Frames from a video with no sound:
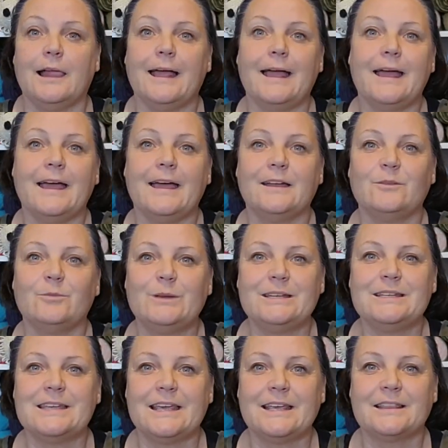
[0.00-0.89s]
And
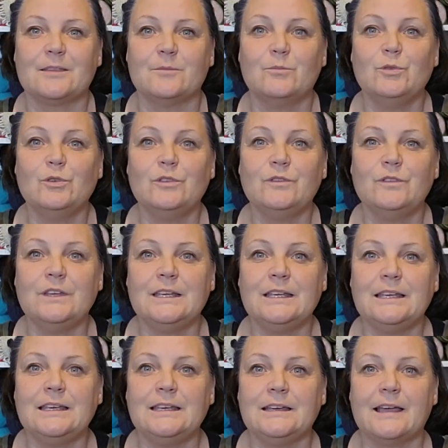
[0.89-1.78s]
we take the
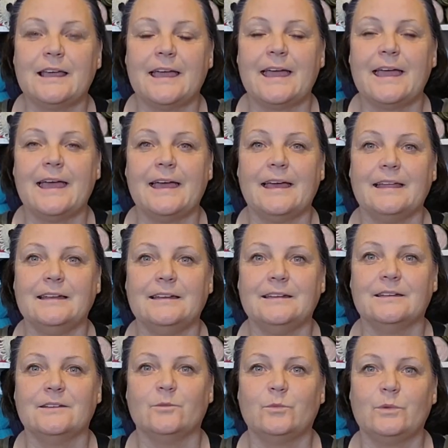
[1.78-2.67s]
movie
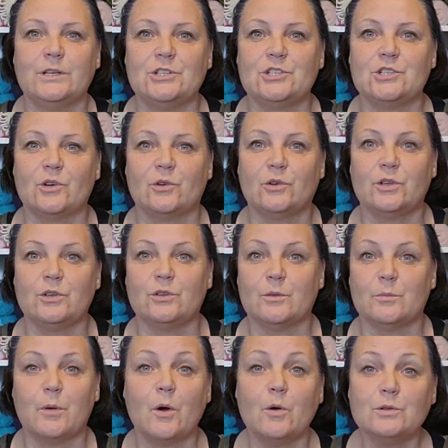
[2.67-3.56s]
and we show you
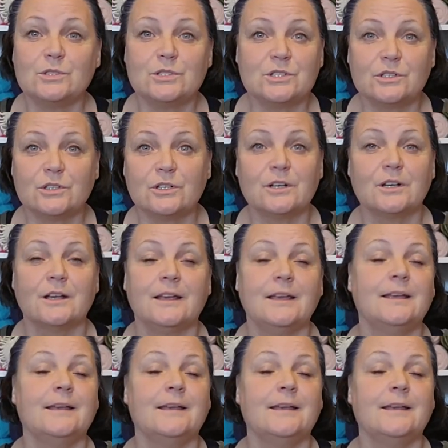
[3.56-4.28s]
the poster